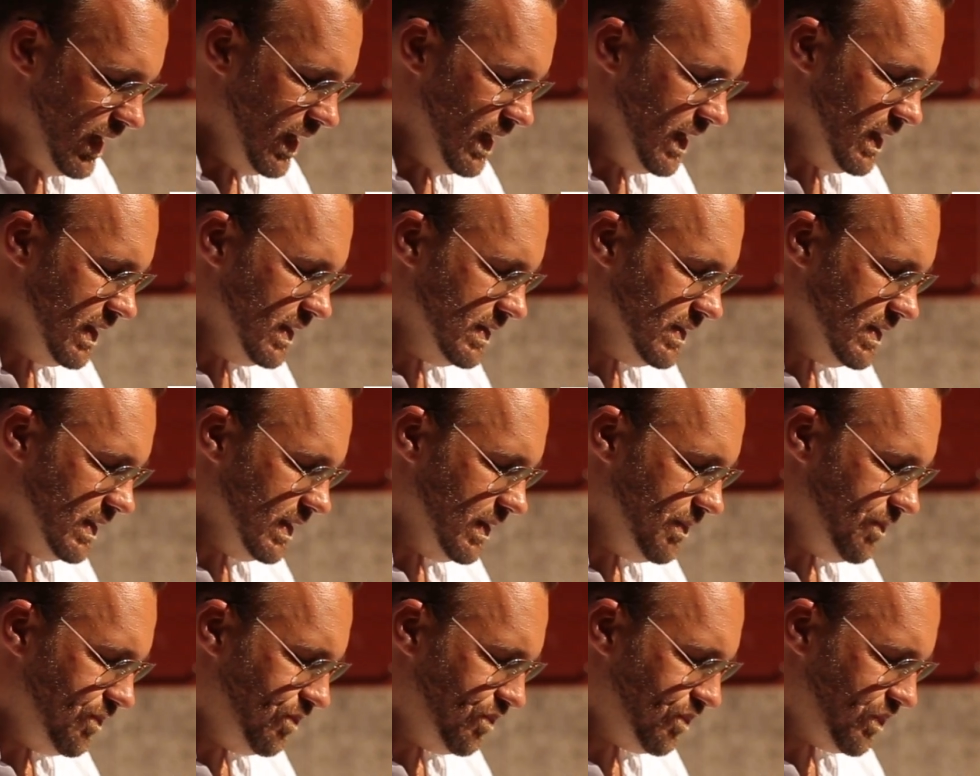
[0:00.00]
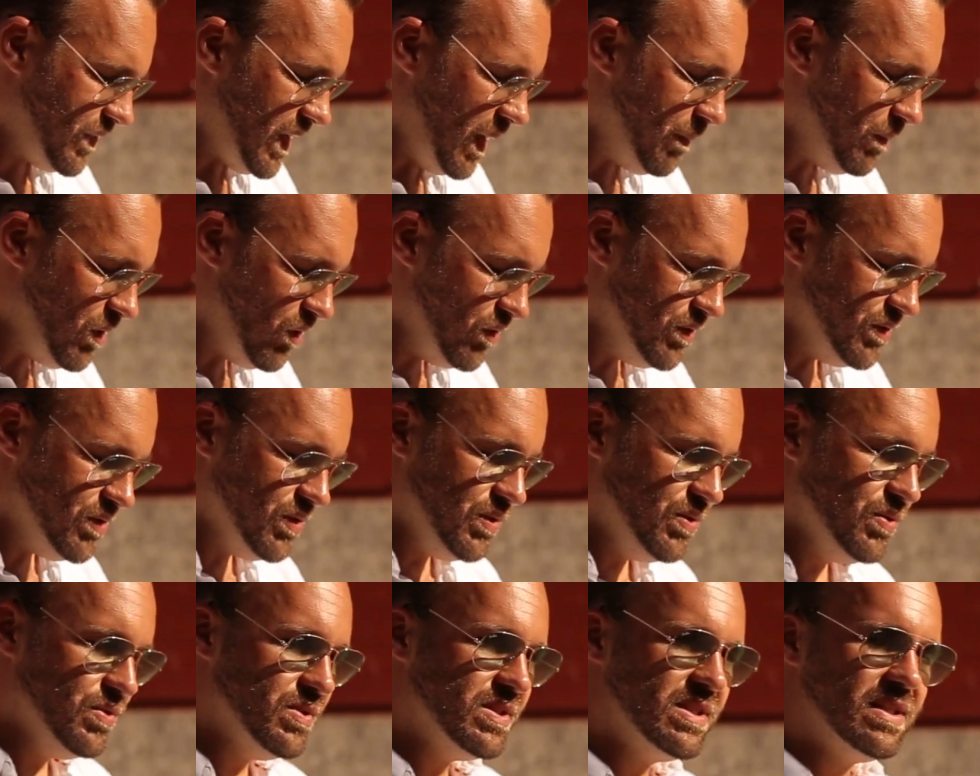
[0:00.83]
And I'm going to
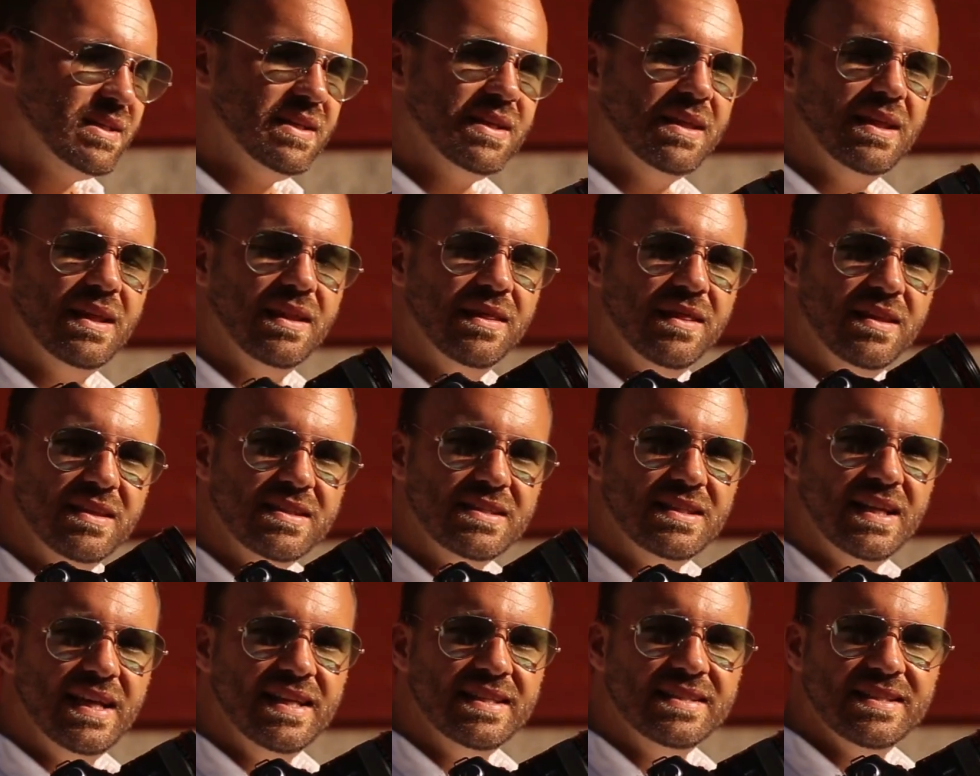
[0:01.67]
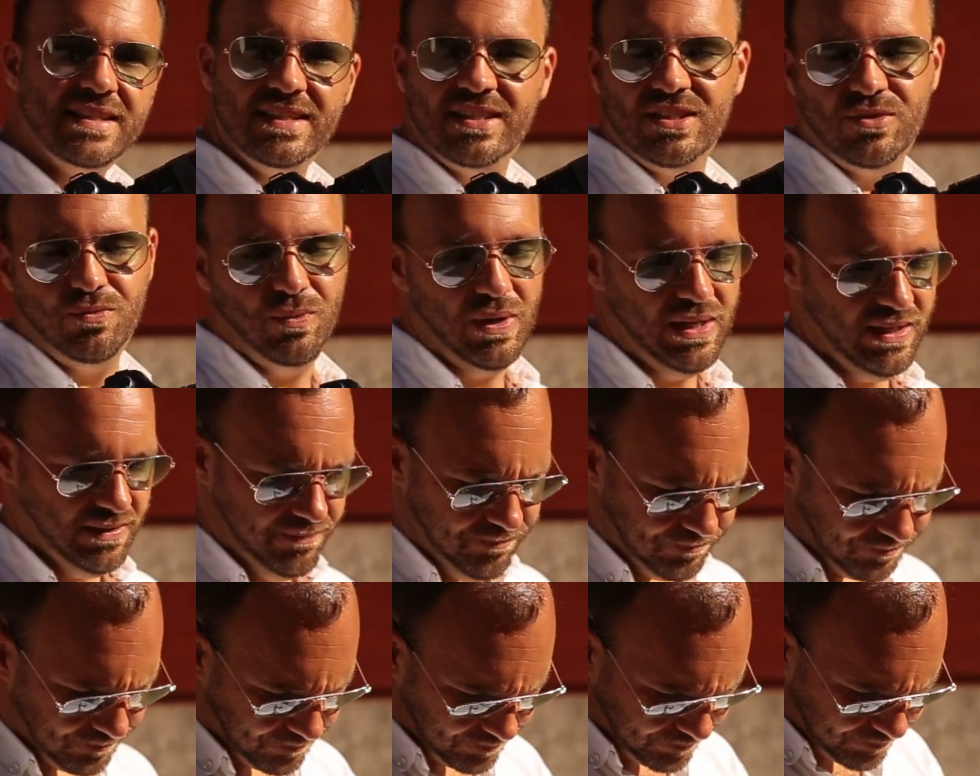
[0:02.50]
use this lens as well.
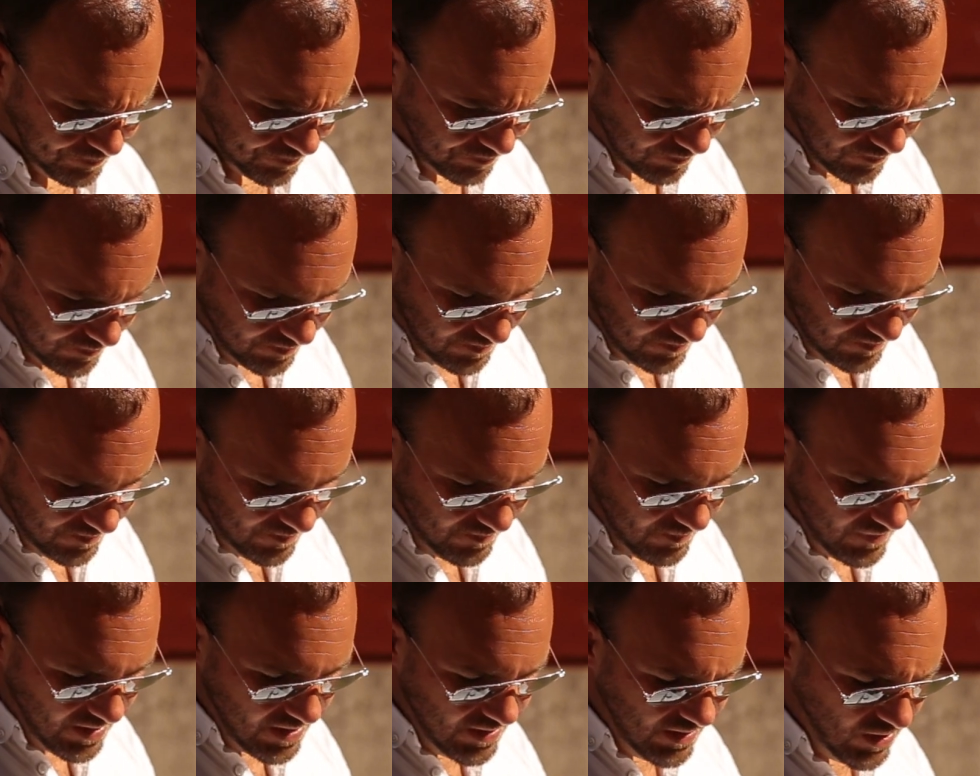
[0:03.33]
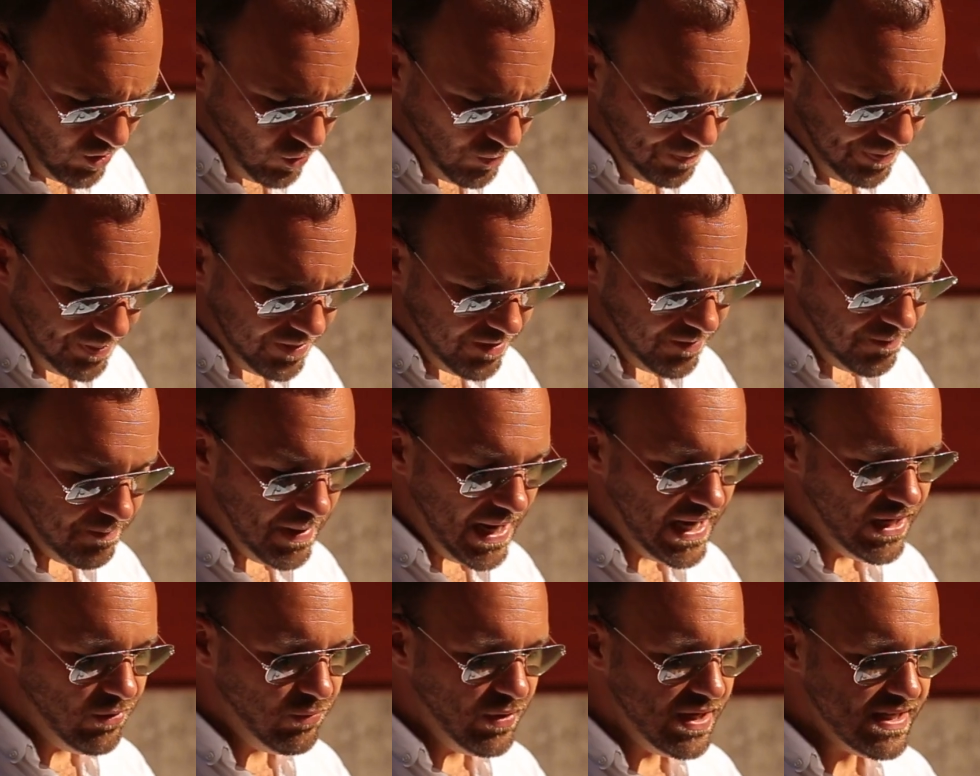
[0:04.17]
Now, the
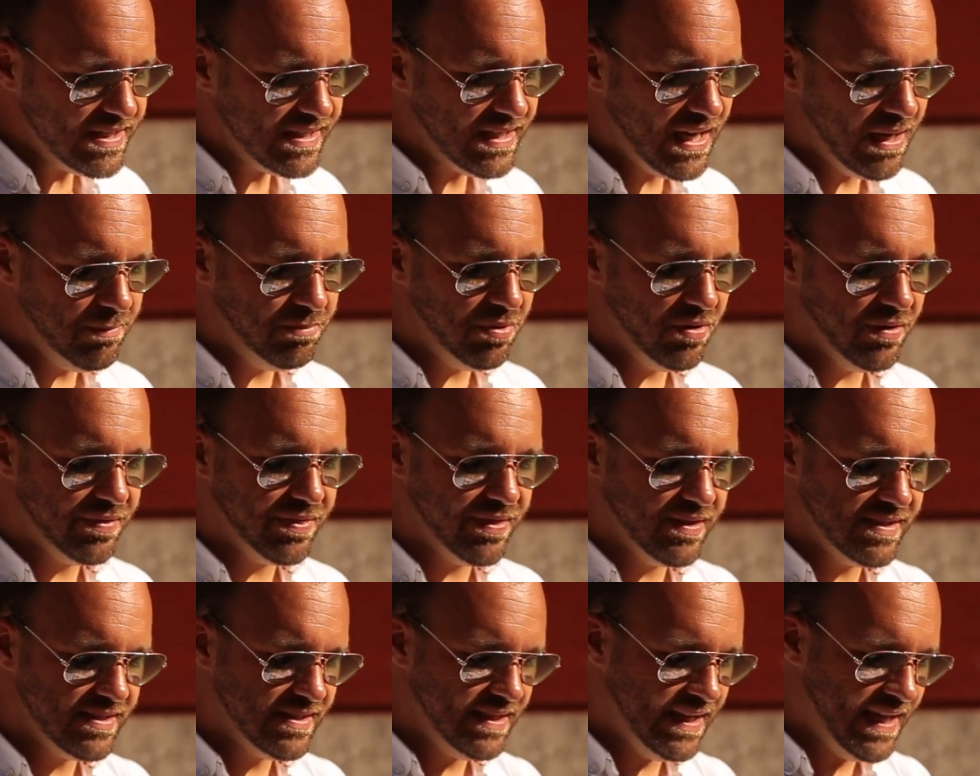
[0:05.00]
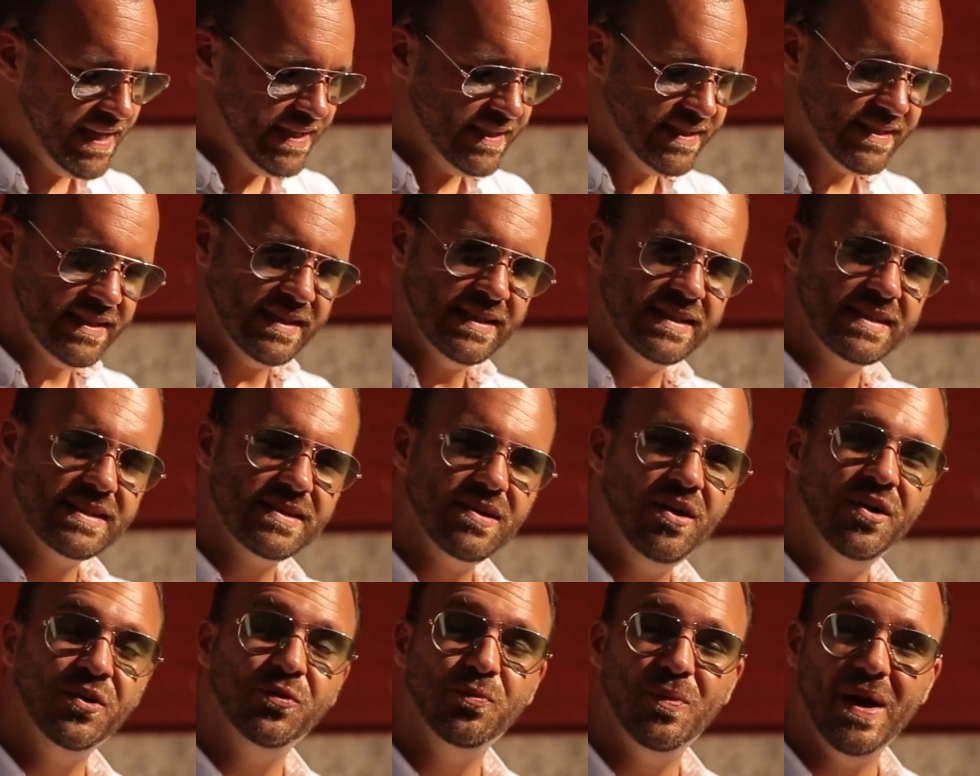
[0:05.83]
main reason I bought this lens is
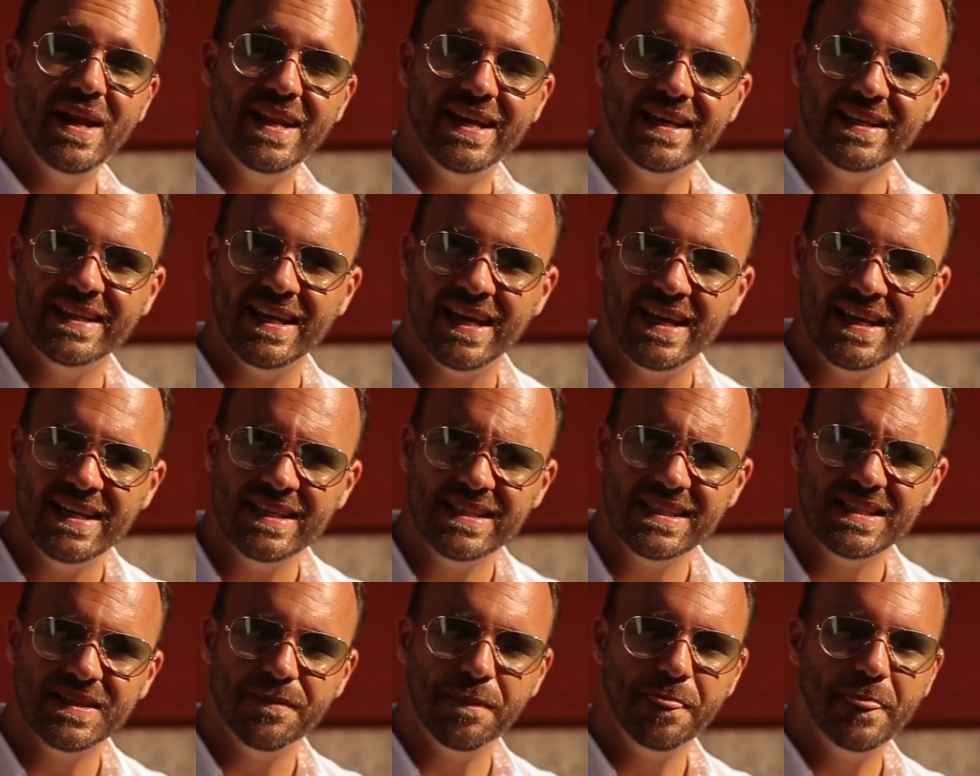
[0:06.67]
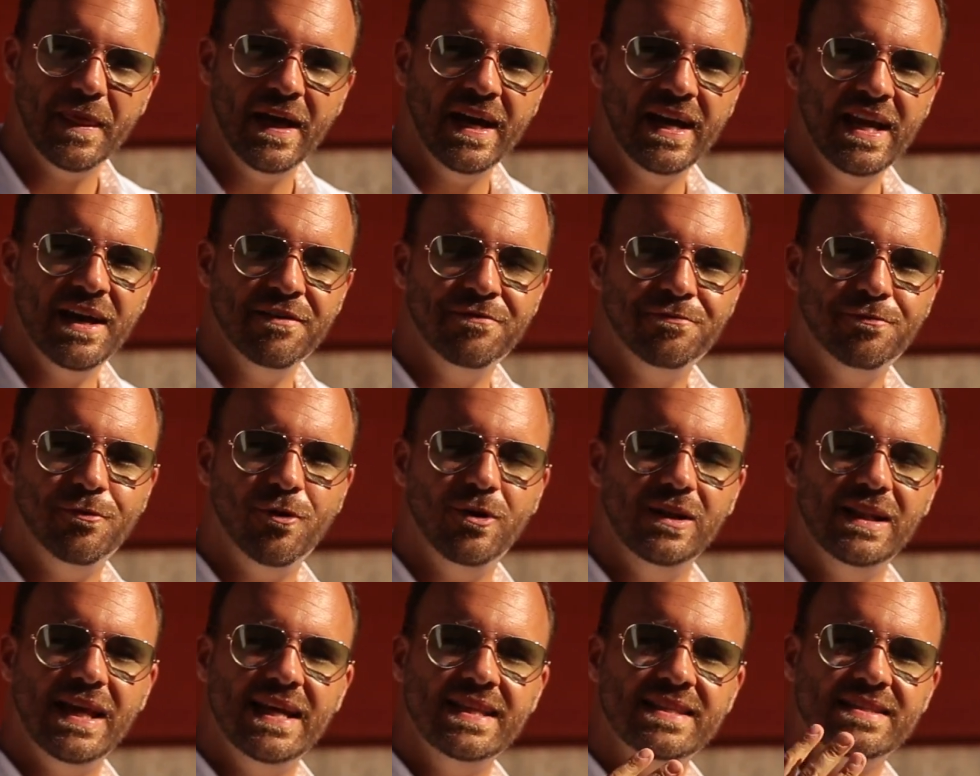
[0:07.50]
on wedding days, I have
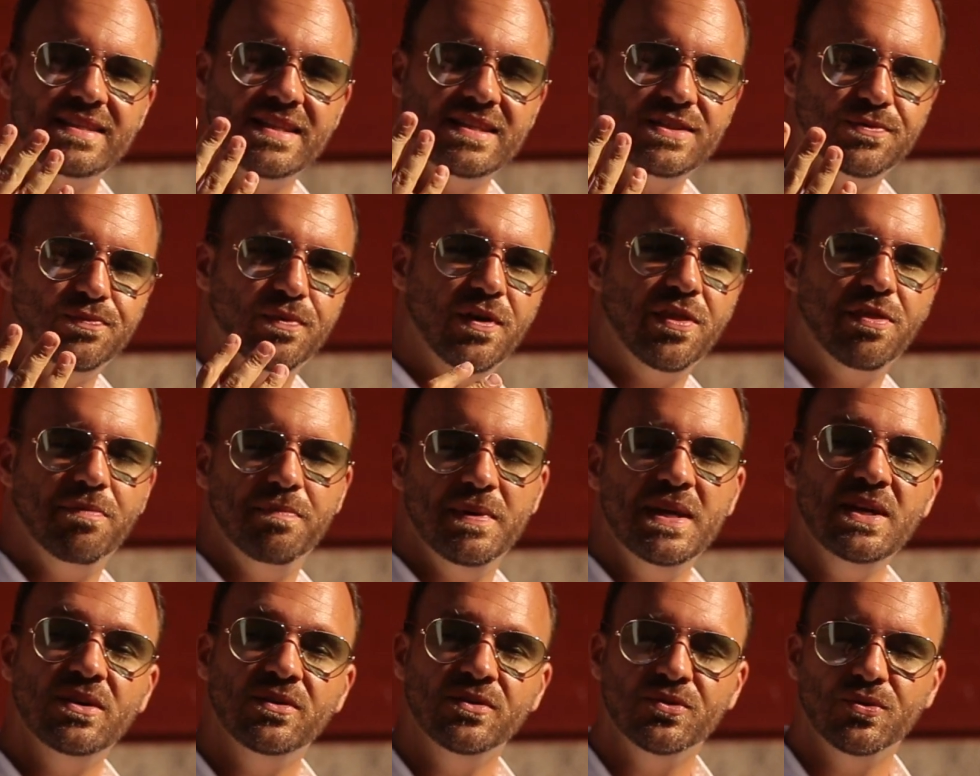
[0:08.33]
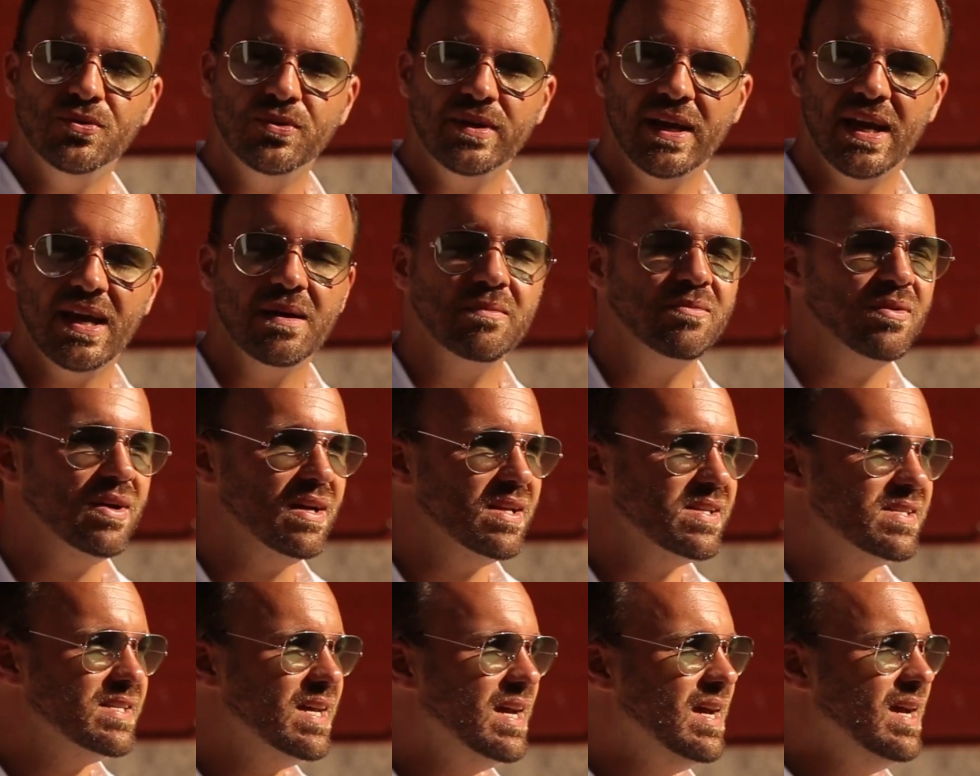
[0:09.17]
four lenses with me on two
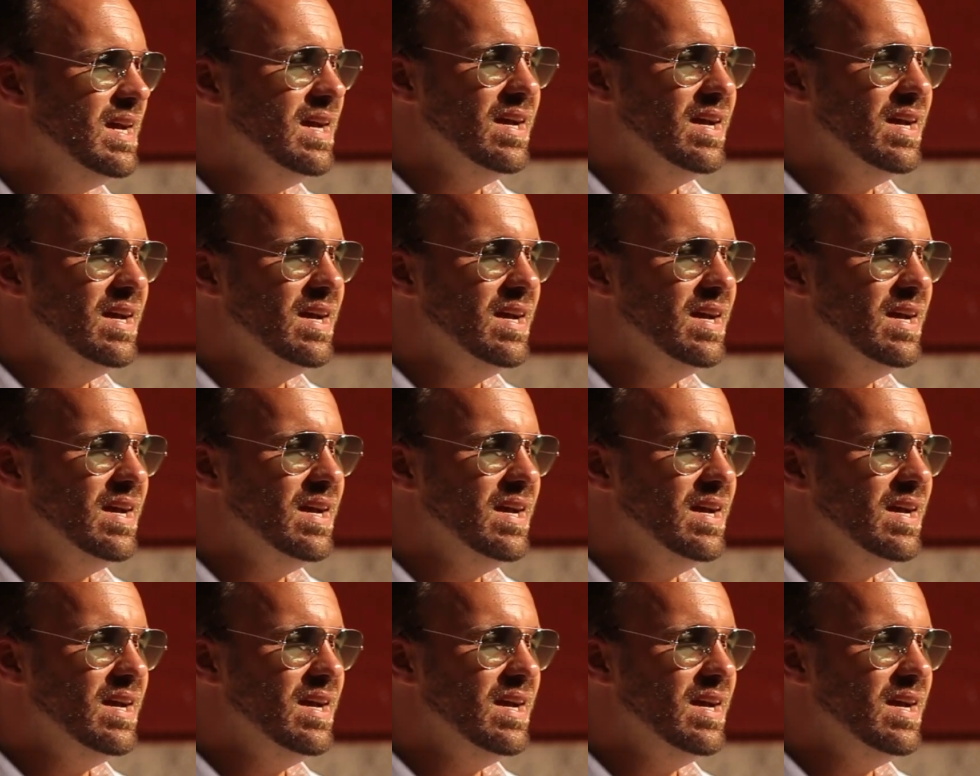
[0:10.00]
cameras.